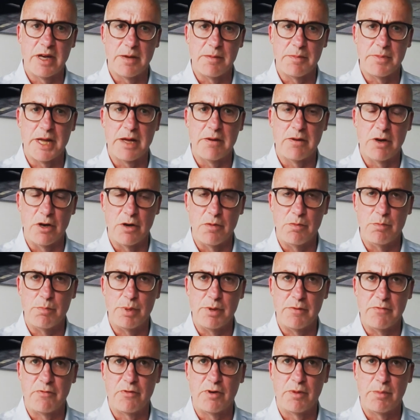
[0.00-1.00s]
developed their own,
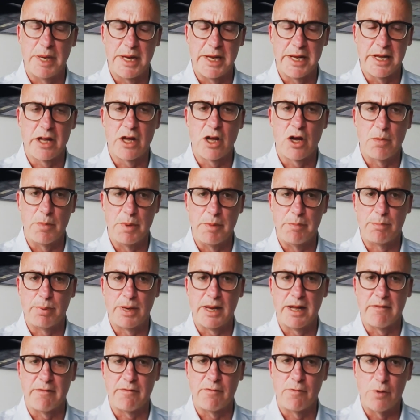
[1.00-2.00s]
but from a common
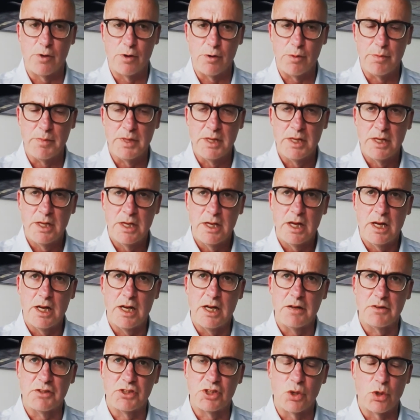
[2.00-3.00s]
platform.
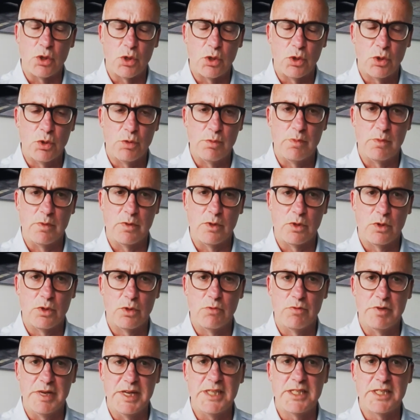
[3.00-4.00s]
So
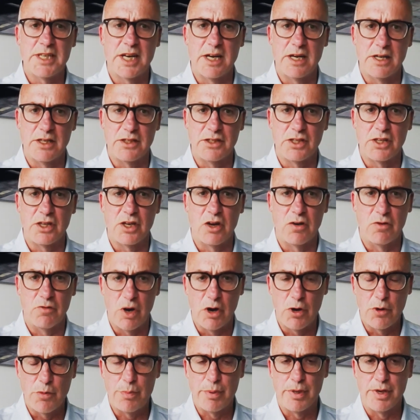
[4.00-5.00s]
all retailers
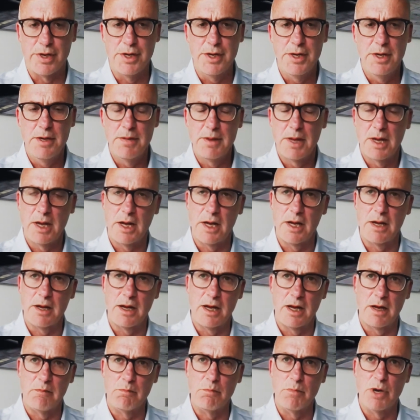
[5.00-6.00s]
are open,
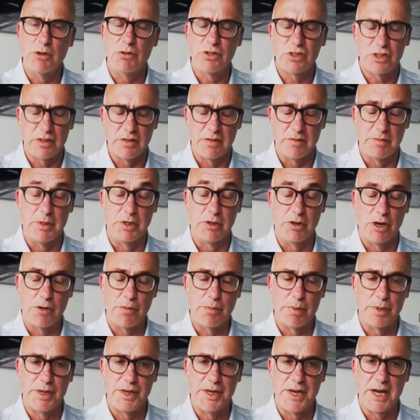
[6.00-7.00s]
and most of them are
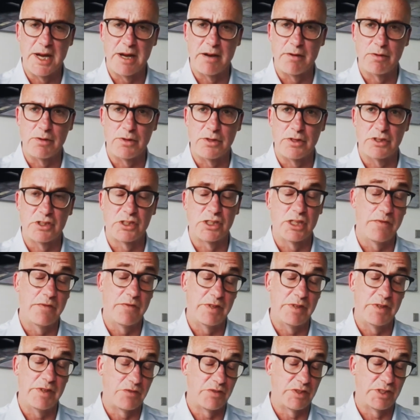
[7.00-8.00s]
open now.
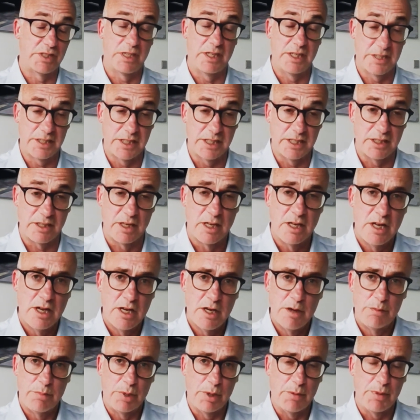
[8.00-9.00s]
Service facilities
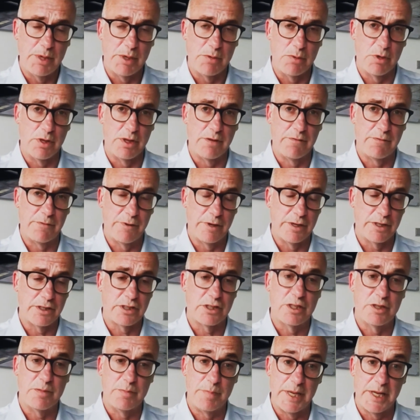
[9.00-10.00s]
probably were the
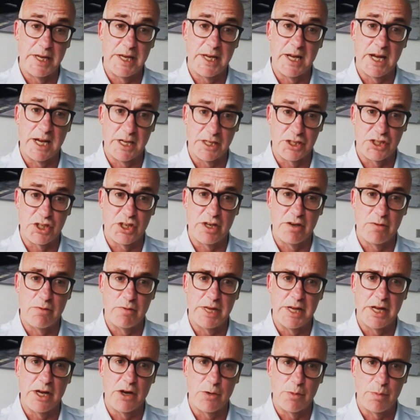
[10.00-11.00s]
first to be actually
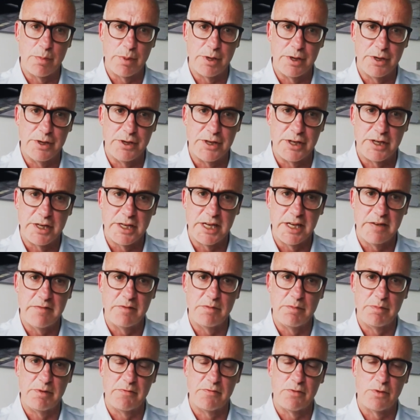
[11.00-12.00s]
reopened
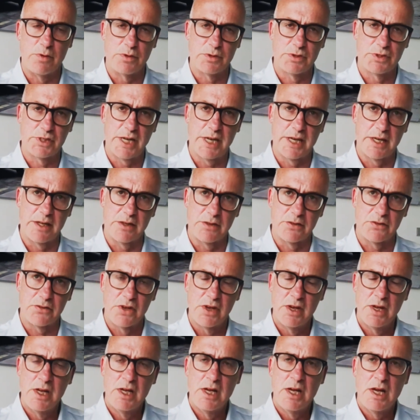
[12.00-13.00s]
even before
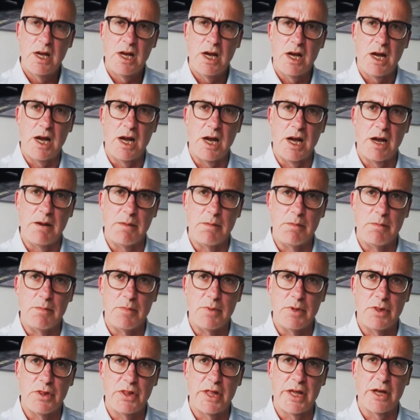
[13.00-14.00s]
sales.
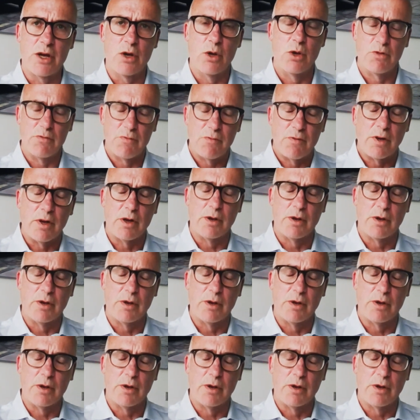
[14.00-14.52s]
They all